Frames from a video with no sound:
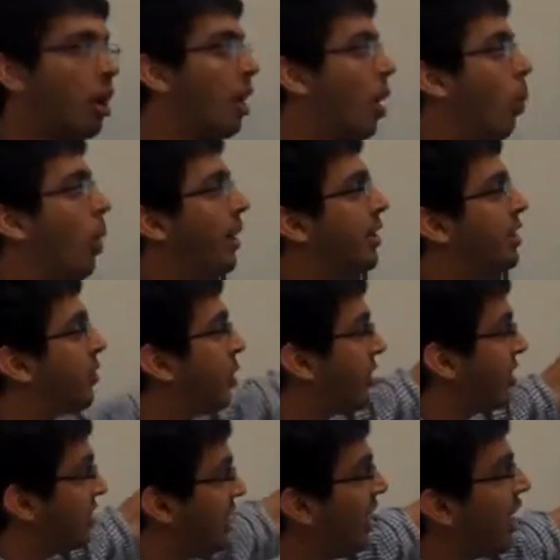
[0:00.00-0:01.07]
One is for the
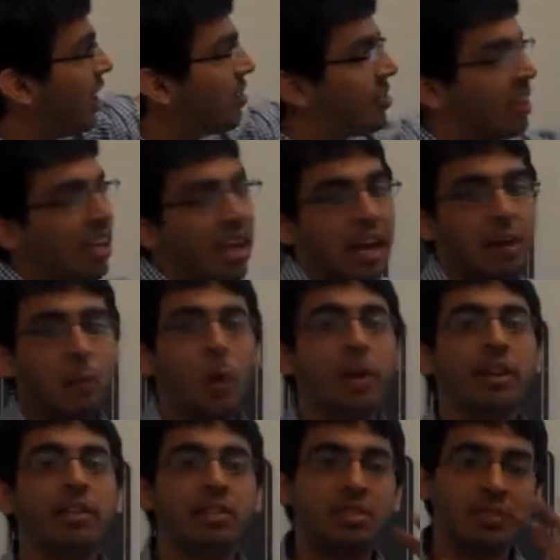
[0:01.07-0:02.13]
CRC and one
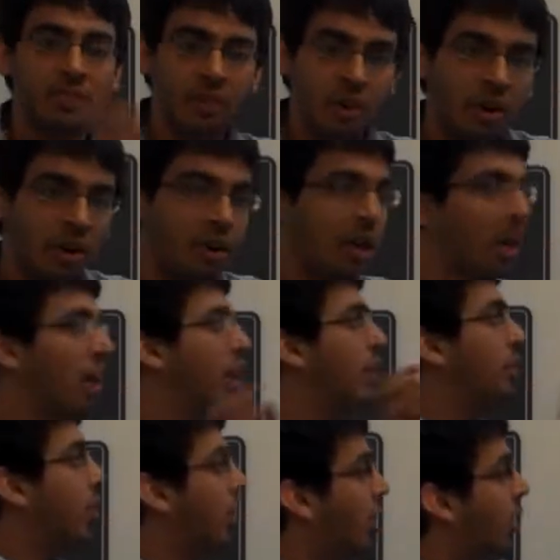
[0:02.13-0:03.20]
is for
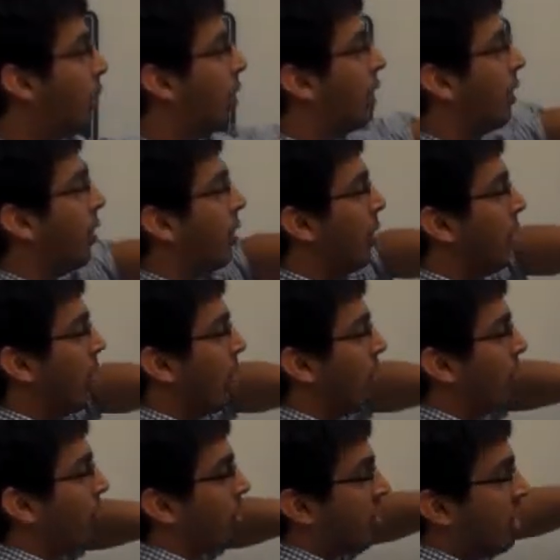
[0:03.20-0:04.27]
the
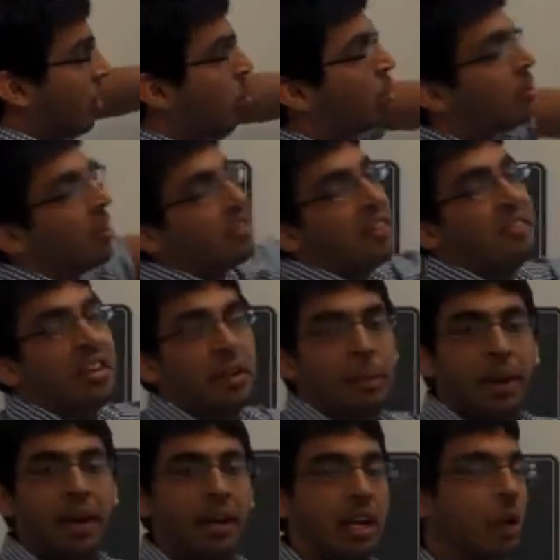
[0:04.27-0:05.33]
use of the
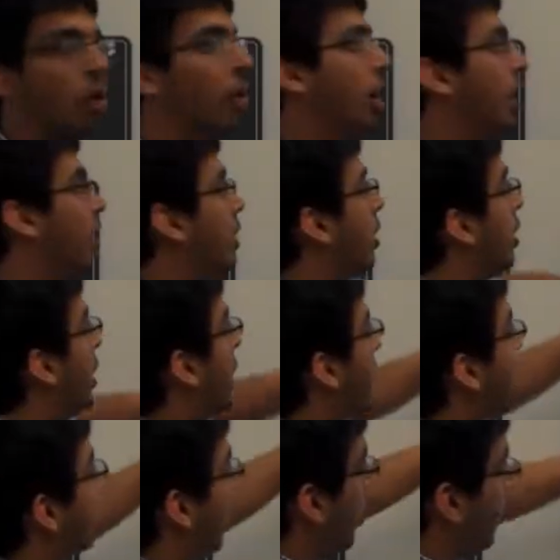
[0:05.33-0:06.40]
VITERBI decoding.
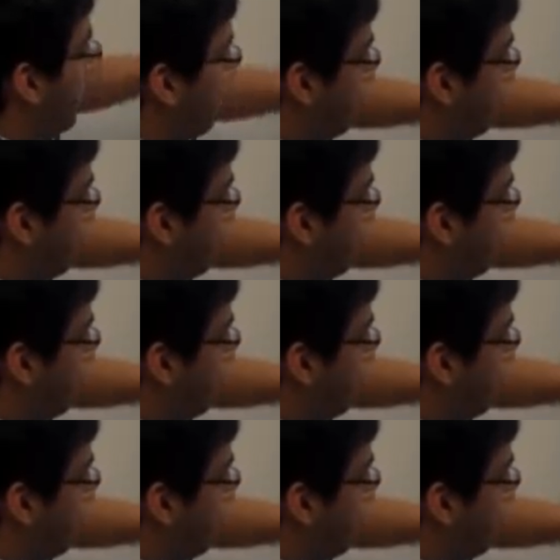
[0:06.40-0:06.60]
So